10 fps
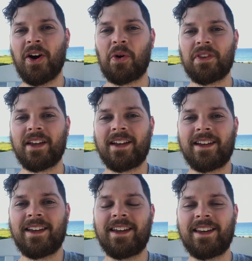or
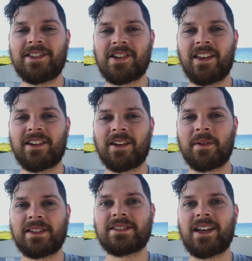they hit each other, and I'm
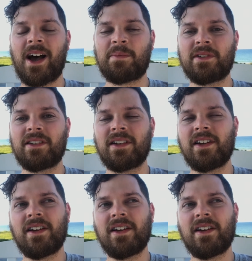like stop it.